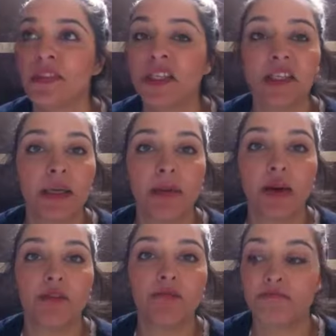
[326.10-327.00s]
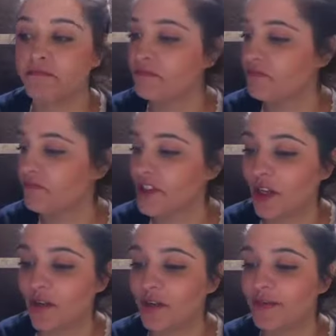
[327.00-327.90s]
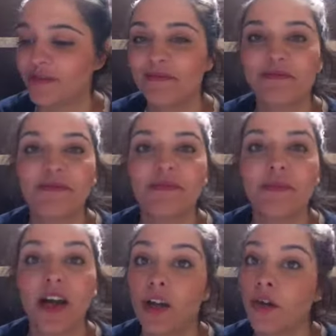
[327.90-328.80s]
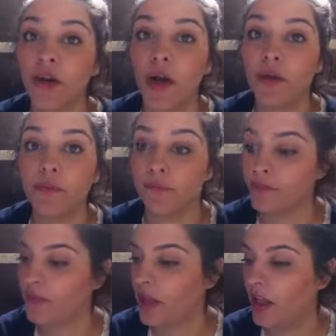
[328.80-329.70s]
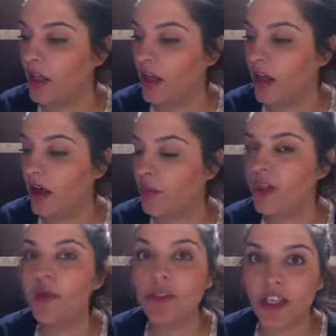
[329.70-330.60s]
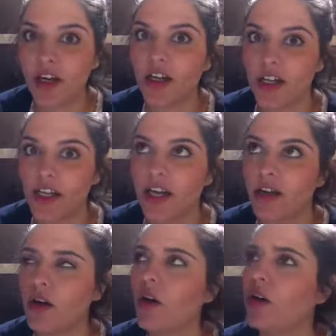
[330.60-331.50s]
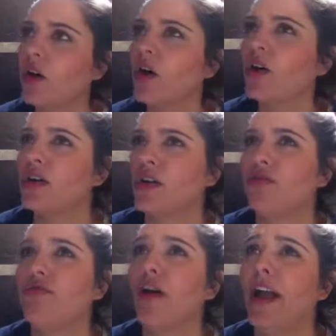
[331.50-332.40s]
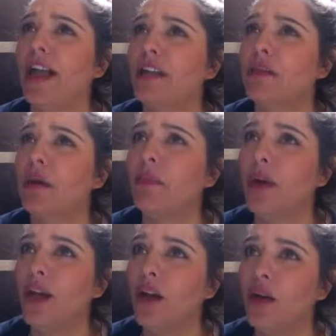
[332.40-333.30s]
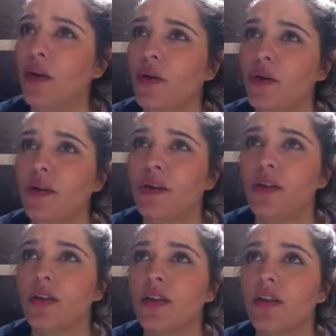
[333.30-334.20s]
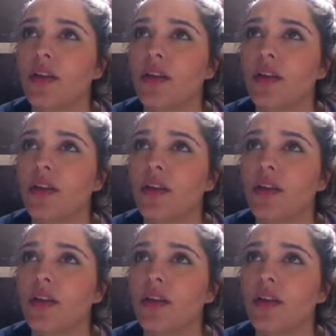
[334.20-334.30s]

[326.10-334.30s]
didn't take me long. So, no. When I was younger, yeah, oh God, crying into my pillow and